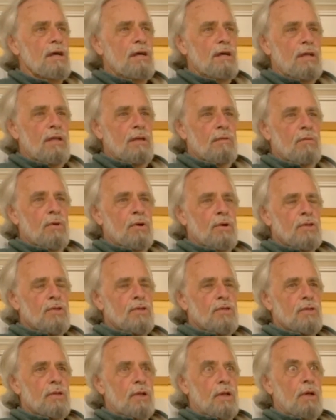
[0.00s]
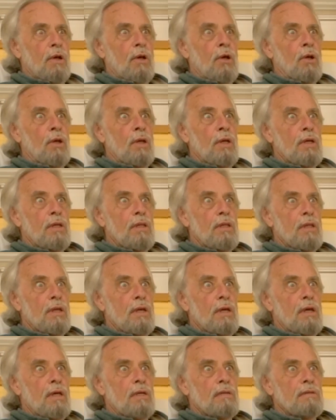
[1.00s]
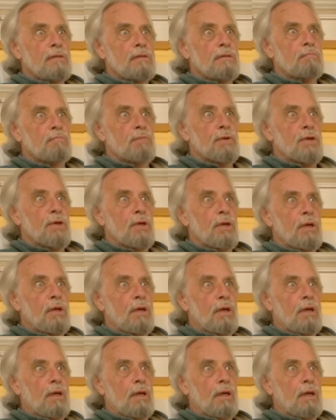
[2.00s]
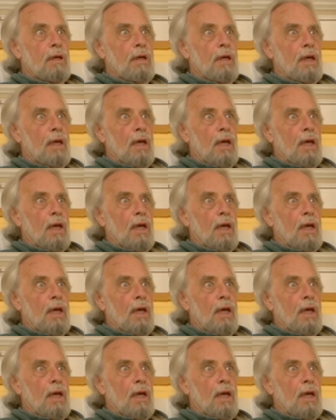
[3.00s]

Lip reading: and the more slowly they speak,